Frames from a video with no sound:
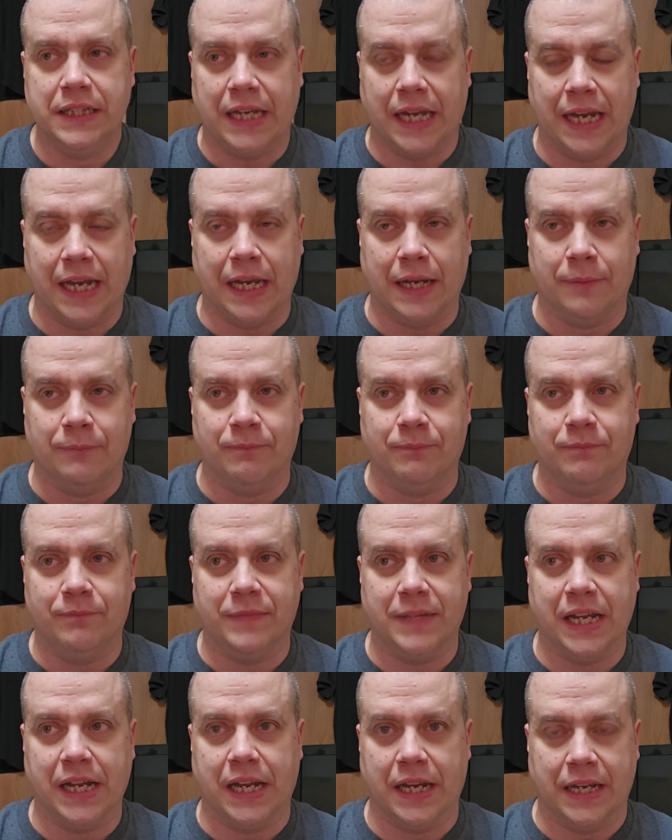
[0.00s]
And,
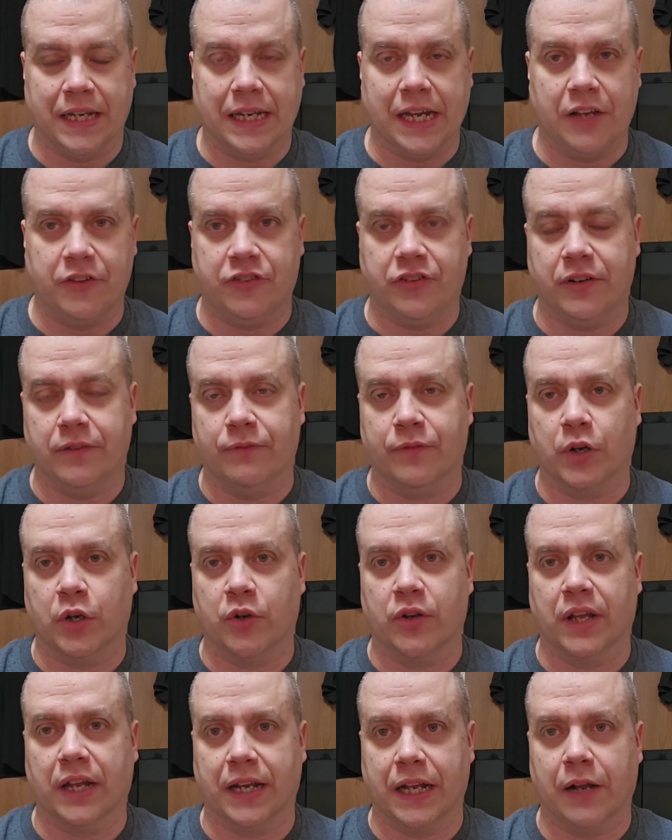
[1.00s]
yeah, in case you didn't figure
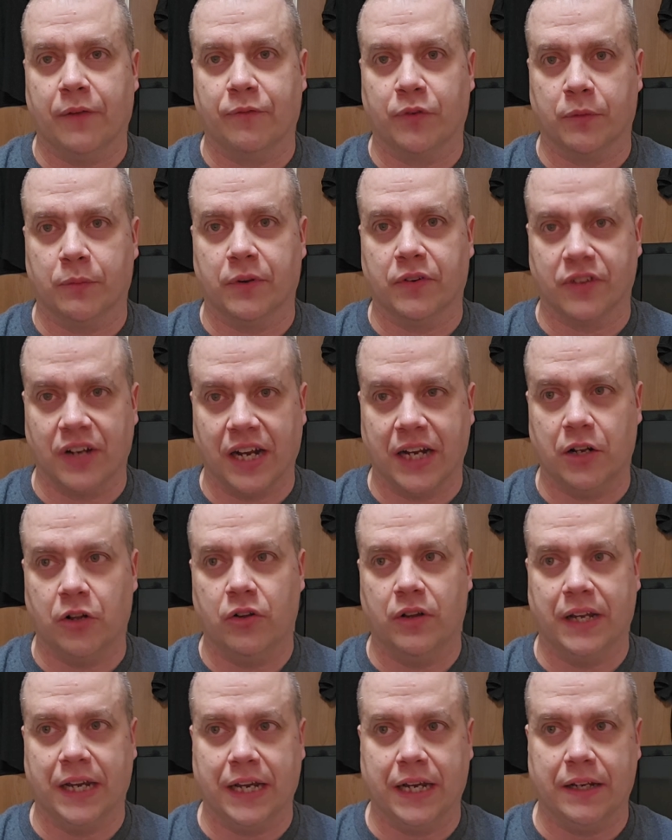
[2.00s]
that out from the
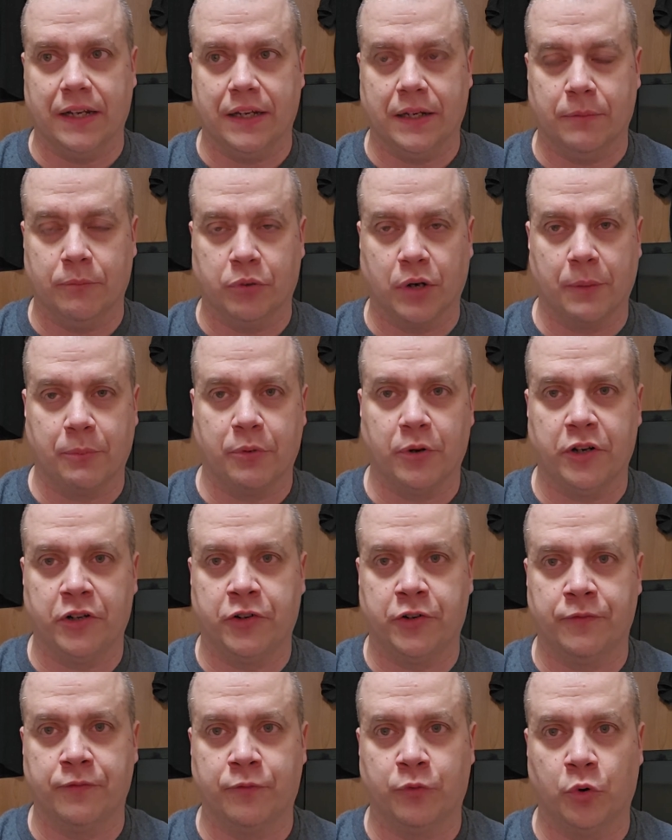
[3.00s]
title, and in
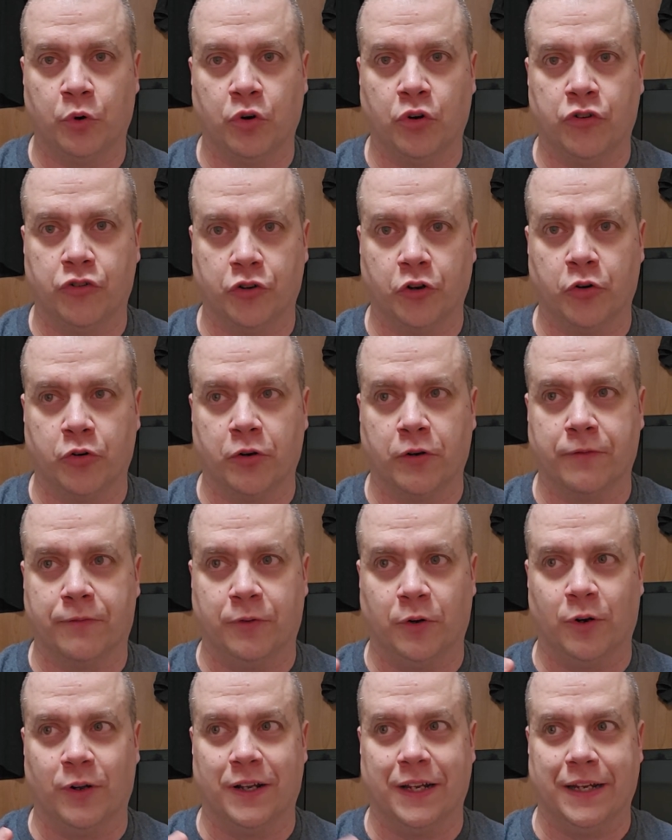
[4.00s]
preparation for Joker
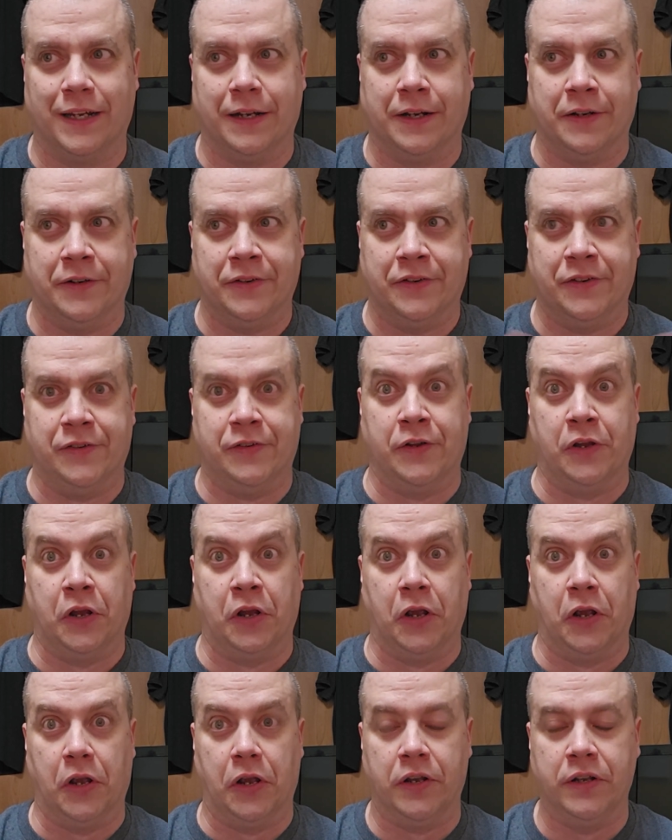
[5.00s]
Folie à
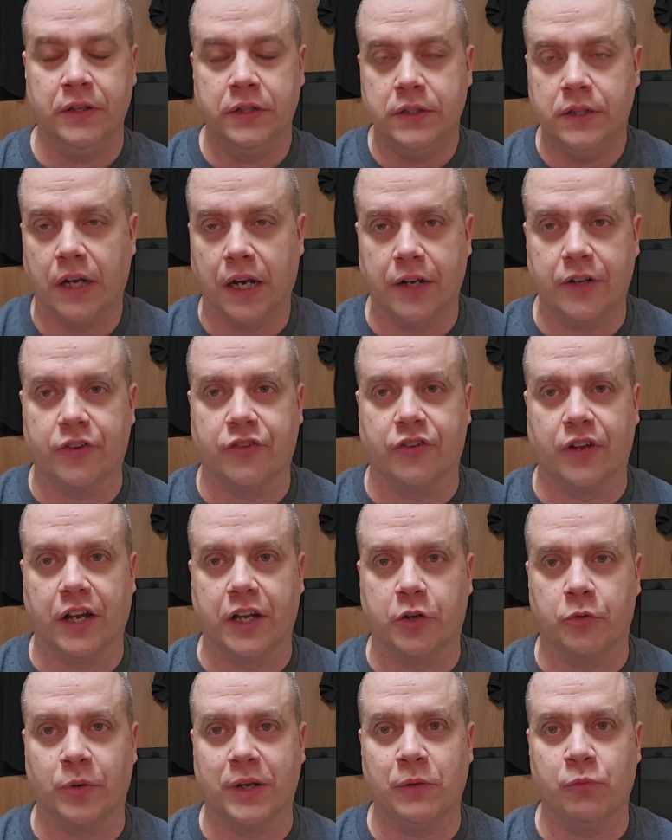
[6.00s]
Deux, I decided
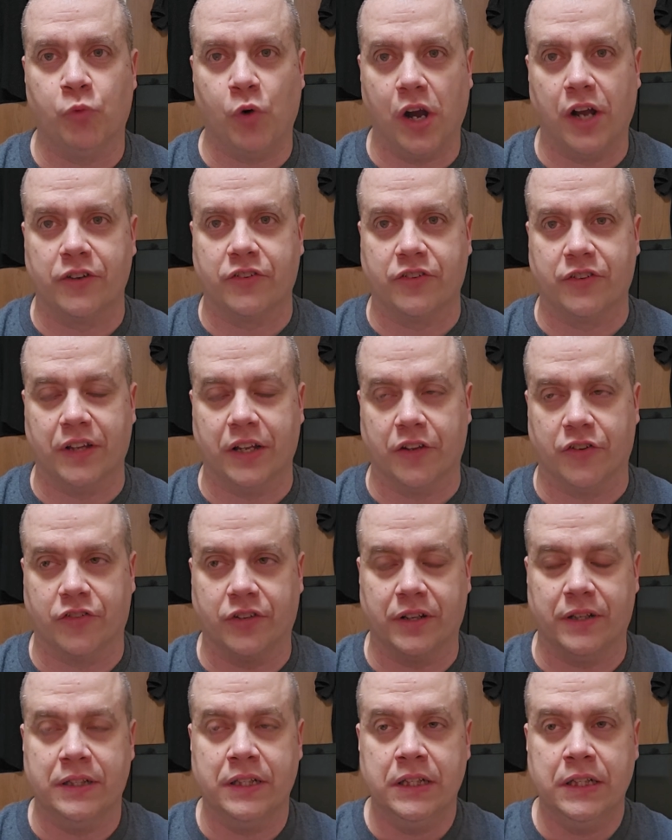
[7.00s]
to rewatch this.
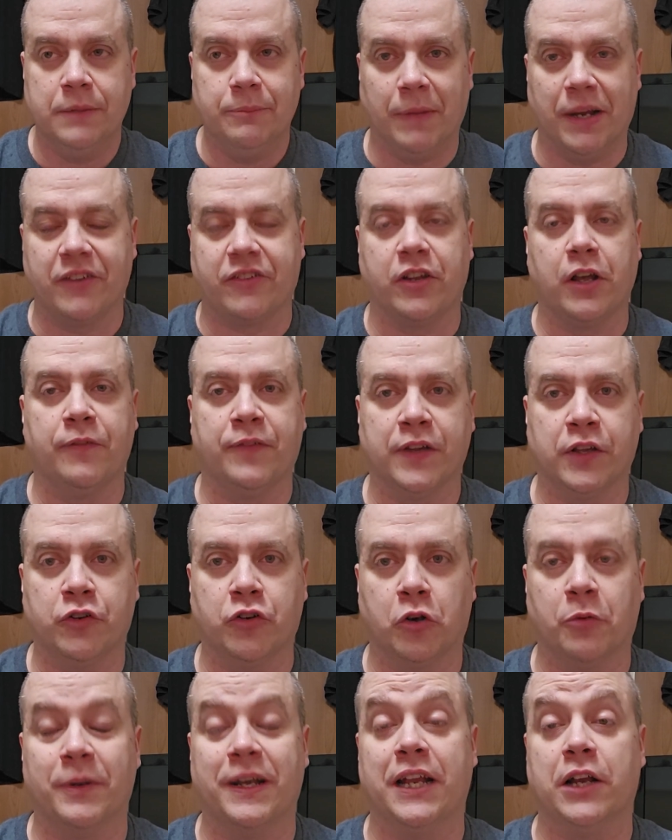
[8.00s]
And myself and the
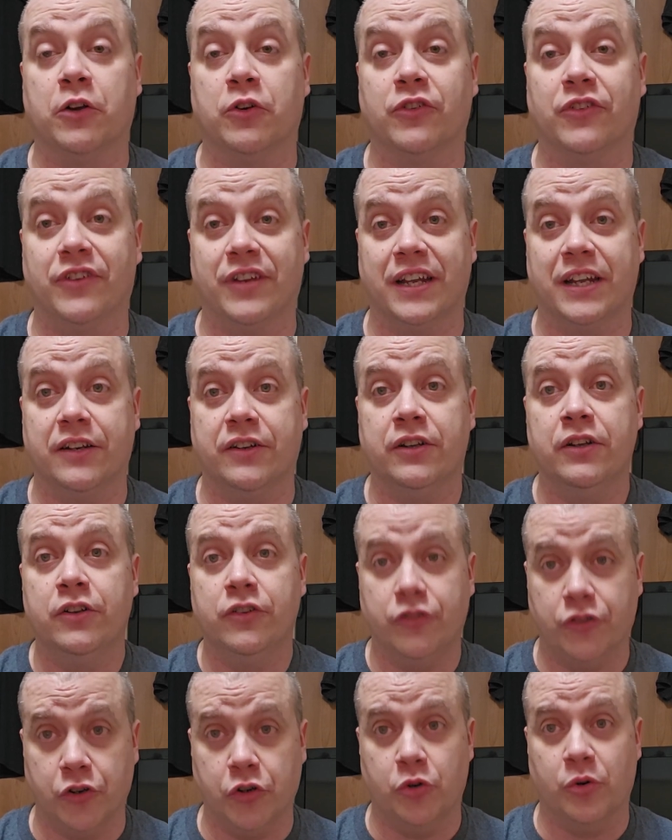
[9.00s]
Derbinator did
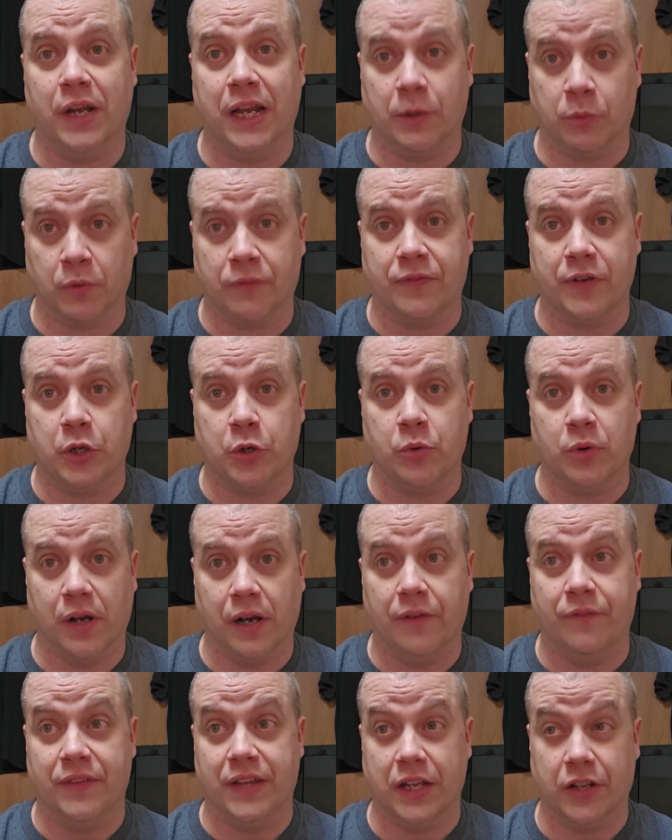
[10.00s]
do a review
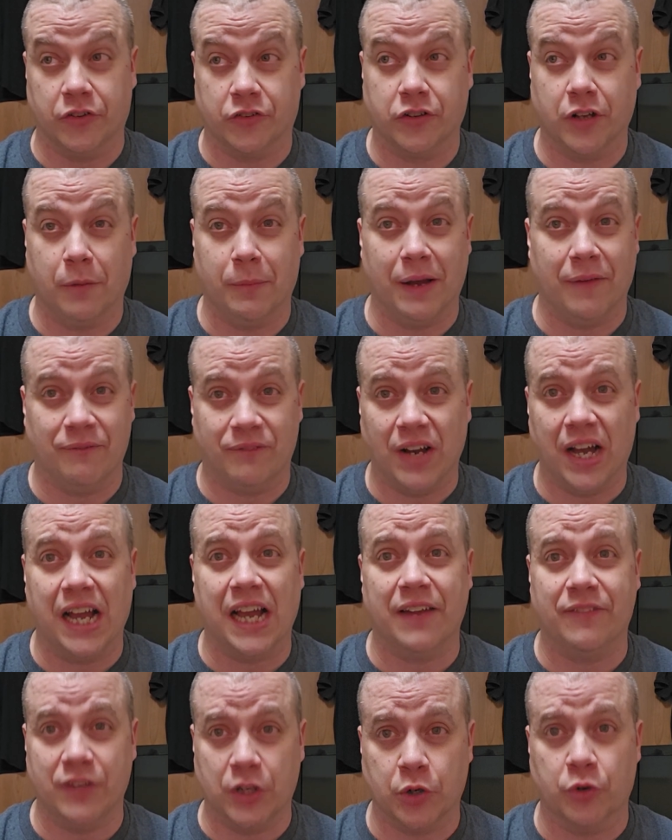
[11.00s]
of this about
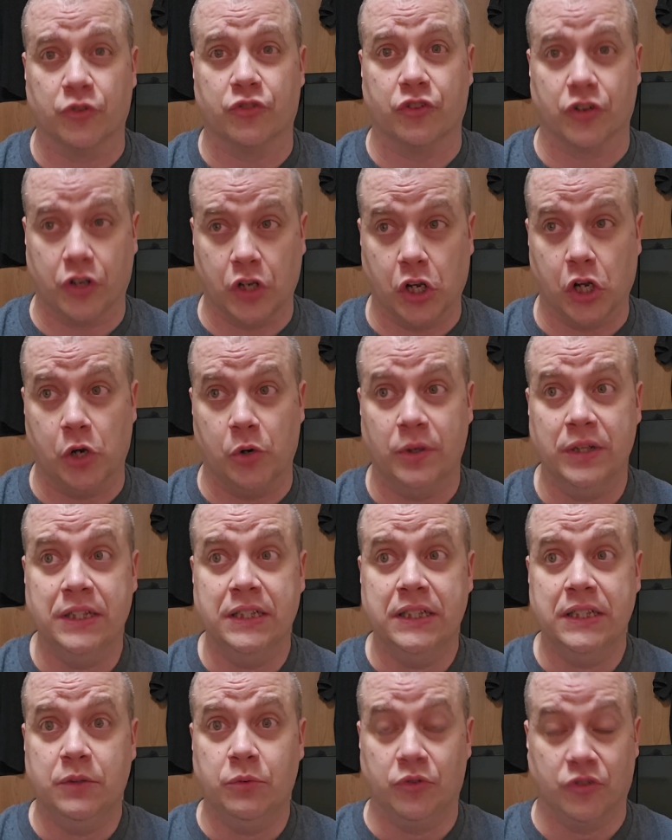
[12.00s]
5 years ago.
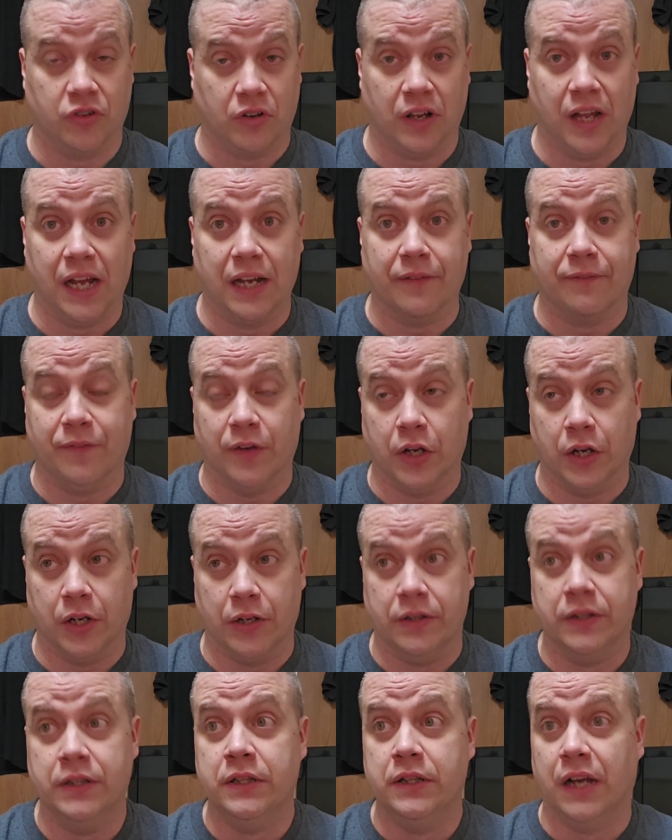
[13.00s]
It was a lot of
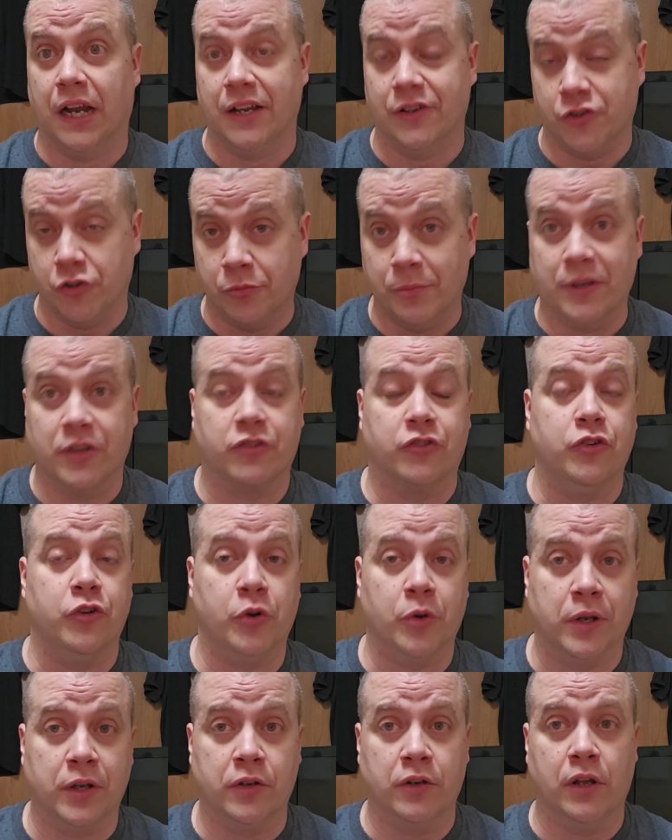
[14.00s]
fun. I do miss
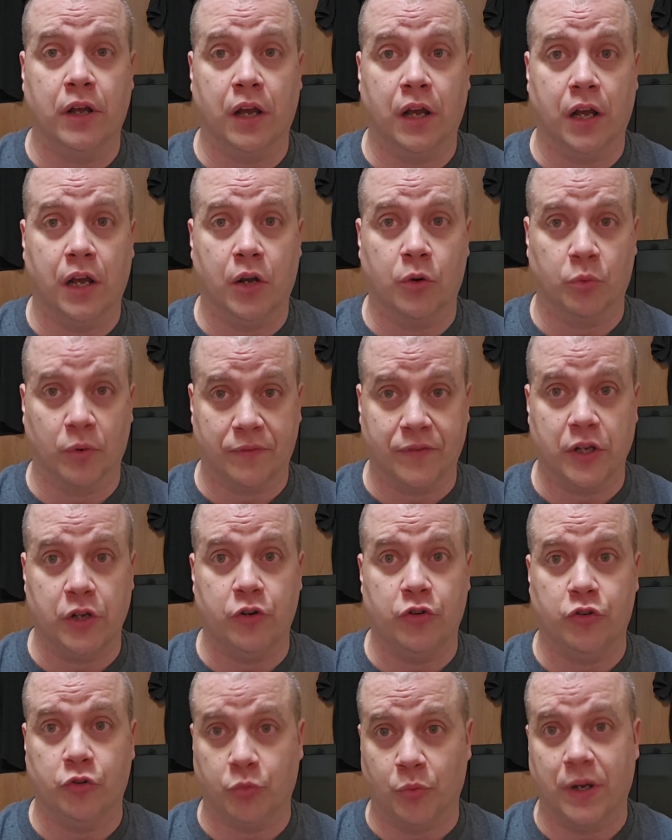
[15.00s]
doing
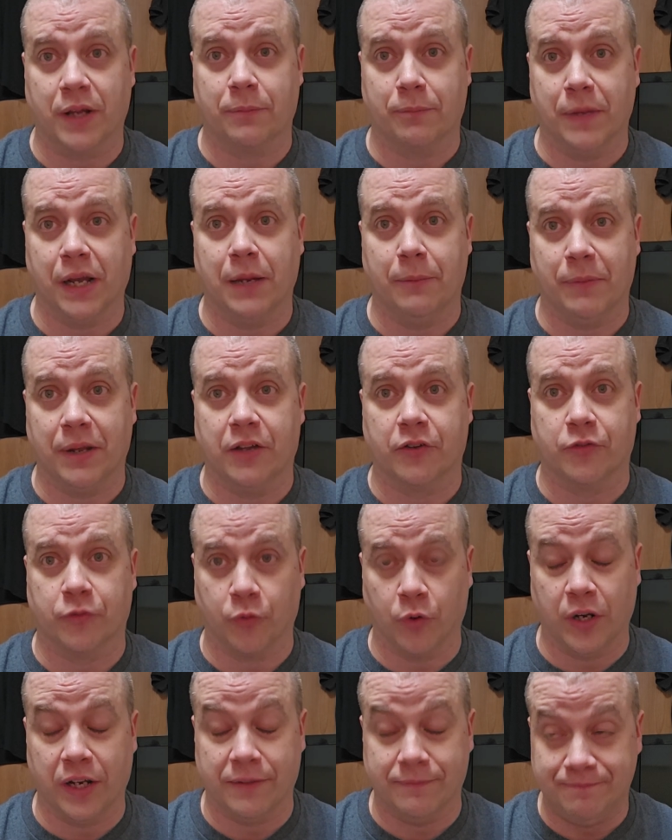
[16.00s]
reviews with my best
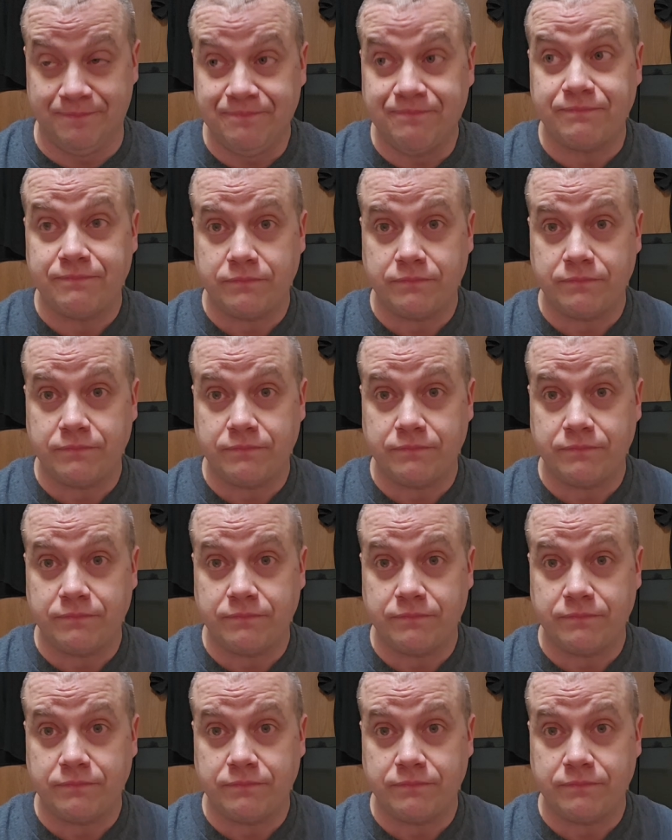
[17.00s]
friend.